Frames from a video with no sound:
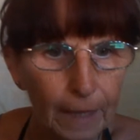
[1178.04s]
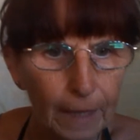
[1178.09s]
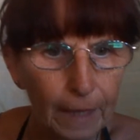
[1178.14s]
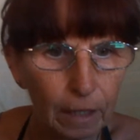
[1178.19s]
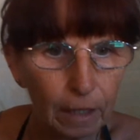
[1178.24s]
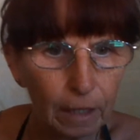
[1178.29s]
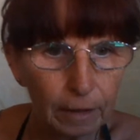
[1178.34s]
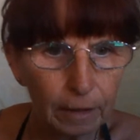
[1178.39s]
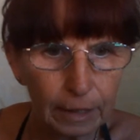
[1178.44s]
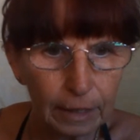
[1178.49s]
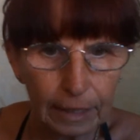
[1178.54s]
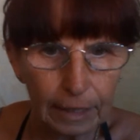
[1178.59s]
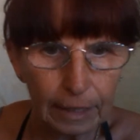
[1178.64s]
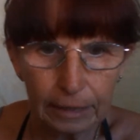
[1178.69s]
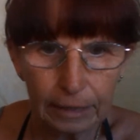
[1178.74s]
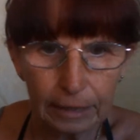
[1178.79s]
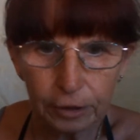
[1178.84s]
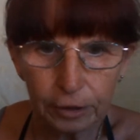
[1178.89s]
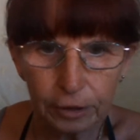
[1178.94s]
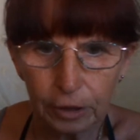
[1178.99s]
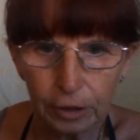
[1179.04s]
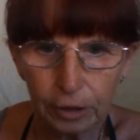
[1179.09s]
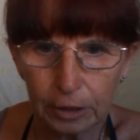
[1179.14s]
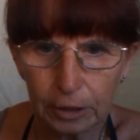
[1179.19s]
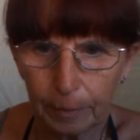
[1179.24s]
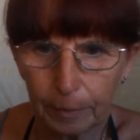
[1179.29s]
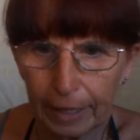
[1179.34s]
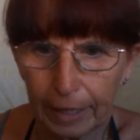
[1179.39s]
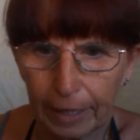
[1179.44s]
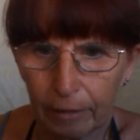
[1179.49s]
I think that's just
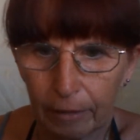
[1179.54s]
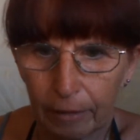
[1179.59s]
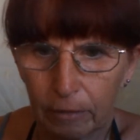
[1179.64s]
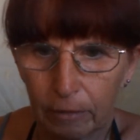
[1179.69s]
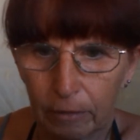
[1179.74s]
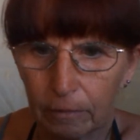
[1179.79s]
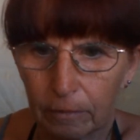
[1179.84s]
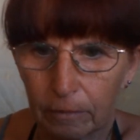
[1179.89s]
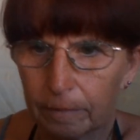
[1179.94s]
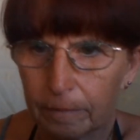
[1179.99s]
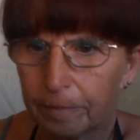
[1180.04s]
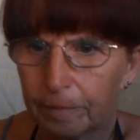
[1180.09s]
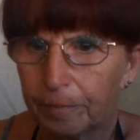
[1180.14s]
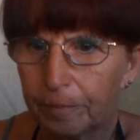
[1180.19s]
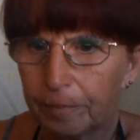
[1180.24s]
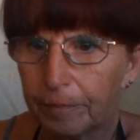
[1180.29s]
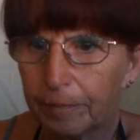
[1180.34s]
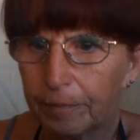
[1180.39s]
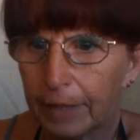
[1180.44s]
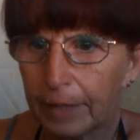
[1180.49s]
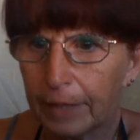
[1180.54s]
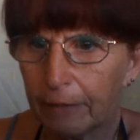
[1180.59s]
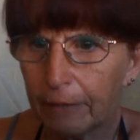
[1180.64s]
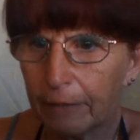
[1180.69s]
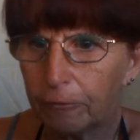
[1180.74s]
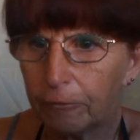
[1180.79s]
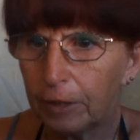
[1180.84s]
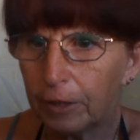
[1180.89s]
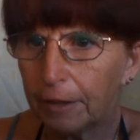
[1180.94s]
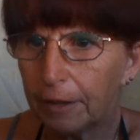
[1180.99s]
about
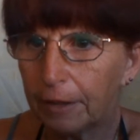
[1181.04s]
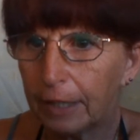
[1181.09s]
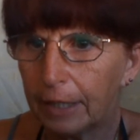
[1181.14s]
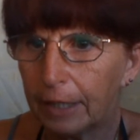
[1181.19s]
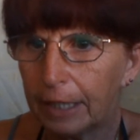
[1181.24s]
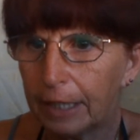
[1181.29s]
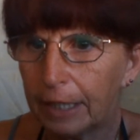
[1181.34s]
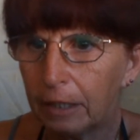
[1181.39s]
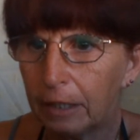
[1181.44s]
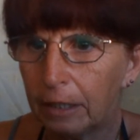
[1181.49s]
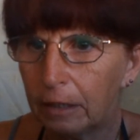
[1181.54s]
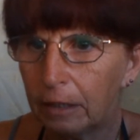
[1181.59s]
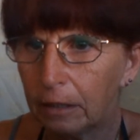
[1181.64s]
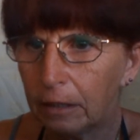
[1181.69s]
everything.